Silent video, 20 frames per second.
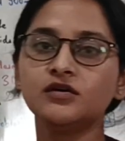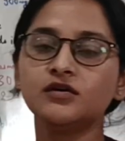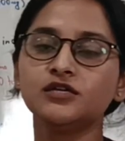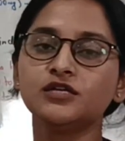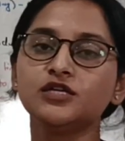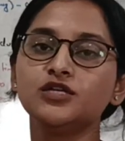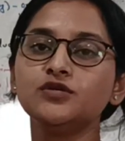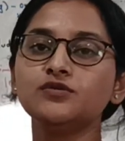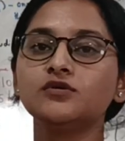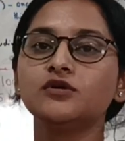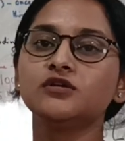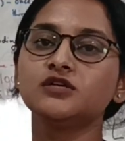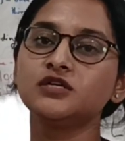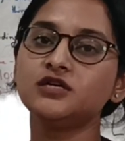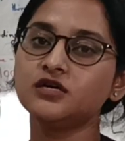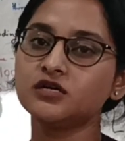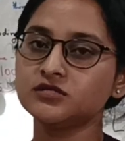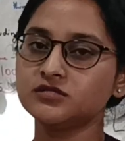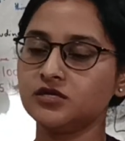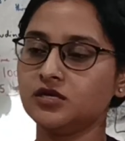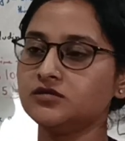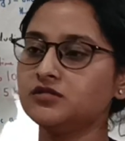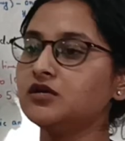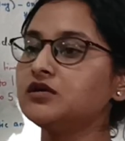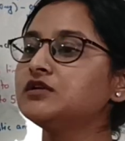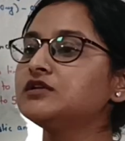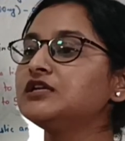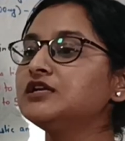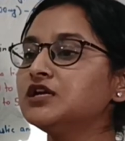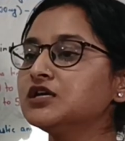
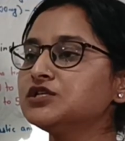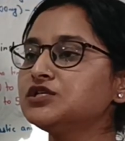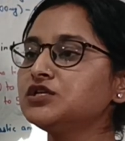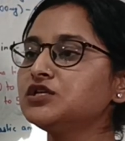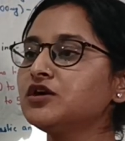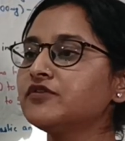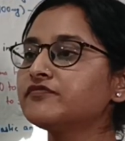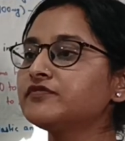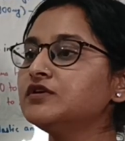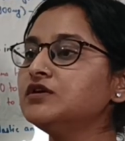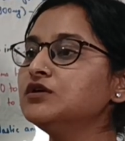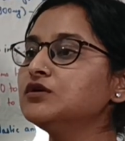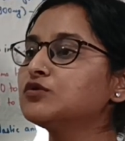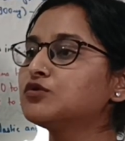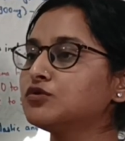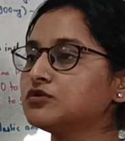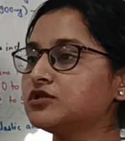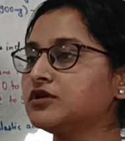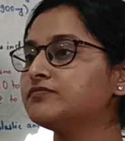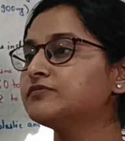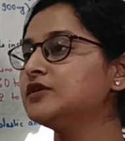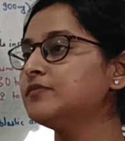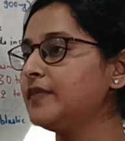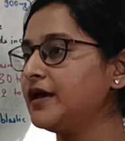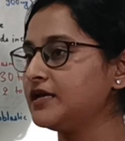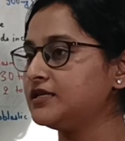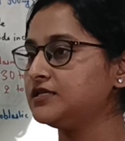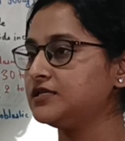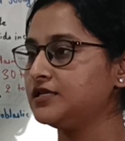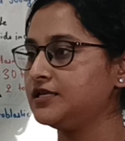the reduction of the growth of the
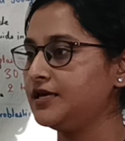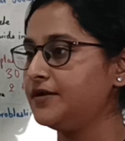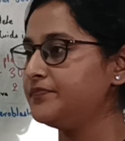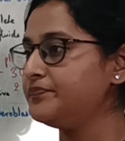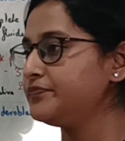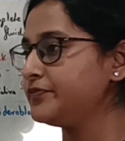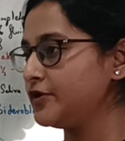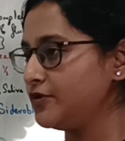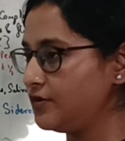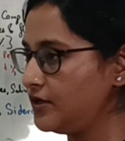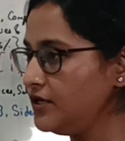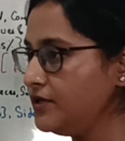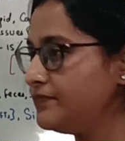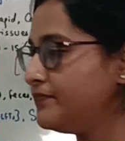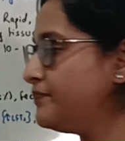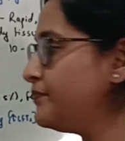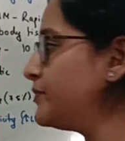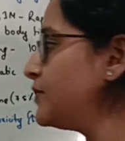bacteria. Okay.